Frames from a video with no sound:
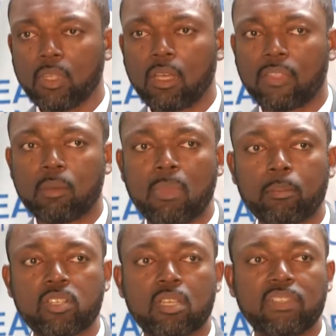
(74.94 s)
other
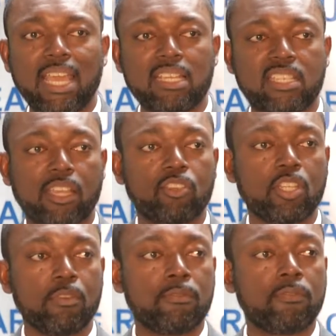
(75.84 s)
members of the
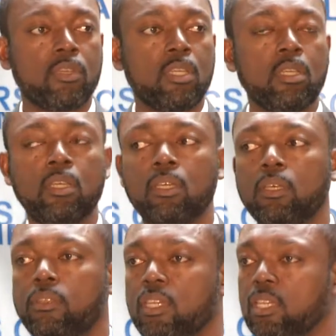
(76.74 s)
Executive,
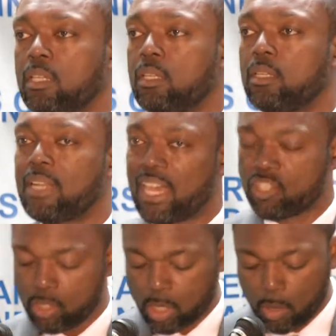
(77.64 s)
the
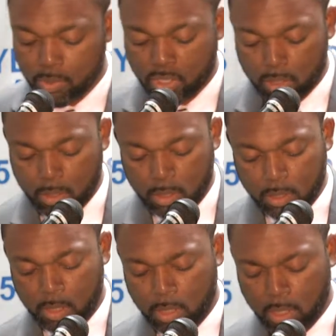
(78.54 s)
National Council,
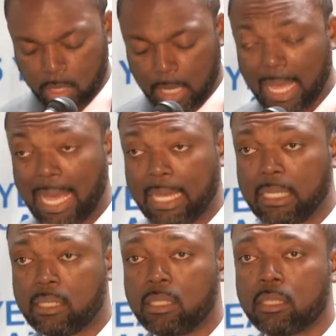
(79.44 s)

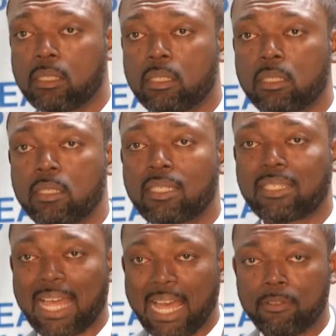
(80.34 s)
and
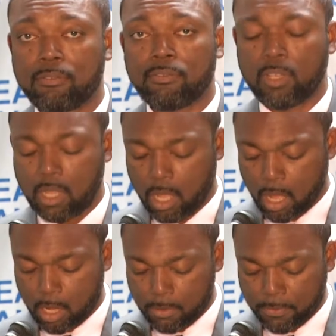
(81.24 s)
staff
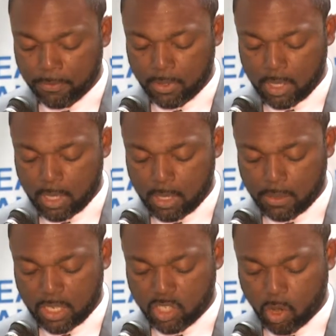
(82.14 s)
of
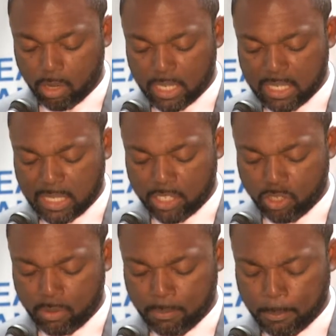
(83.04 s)
this
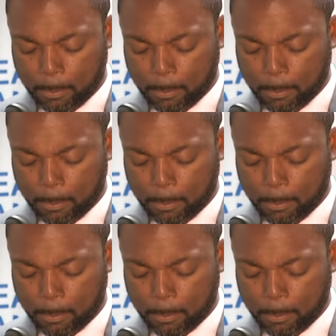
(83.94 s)
organization,